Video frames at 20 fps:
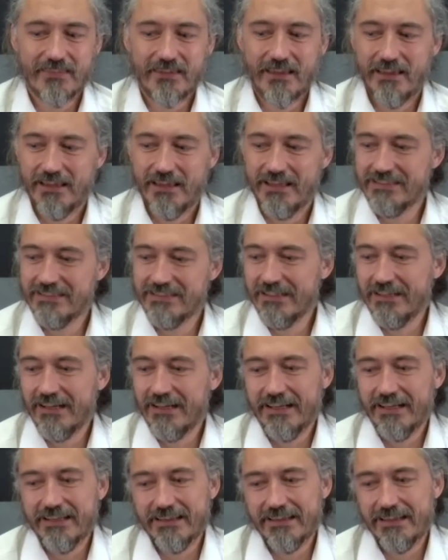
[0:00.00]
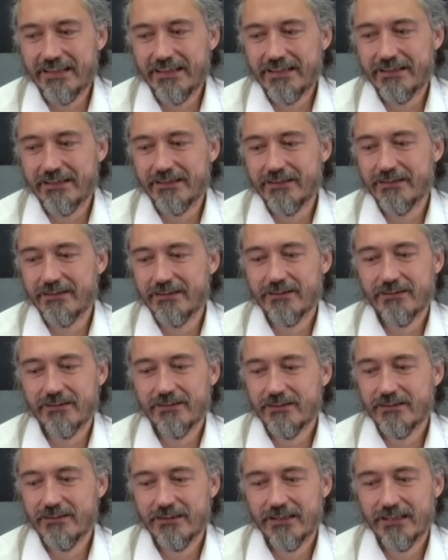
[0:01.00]
is there anything
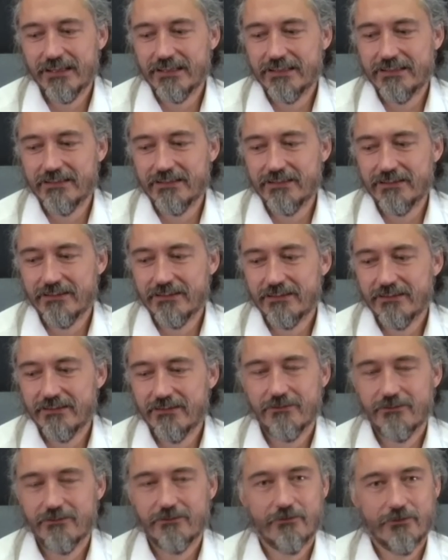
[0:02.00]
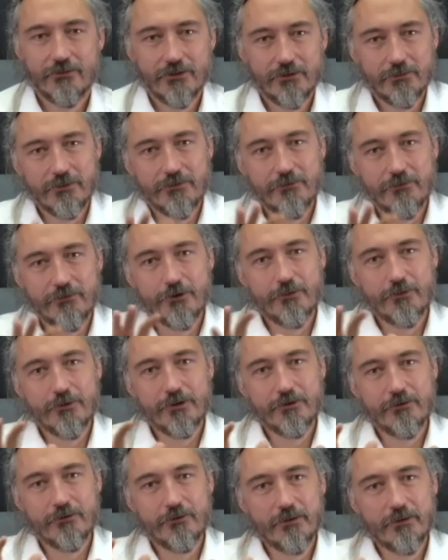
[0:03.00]
that, well, before
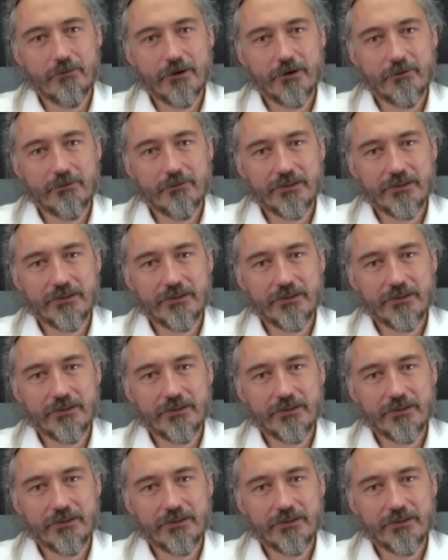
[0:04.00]
we wrap up, is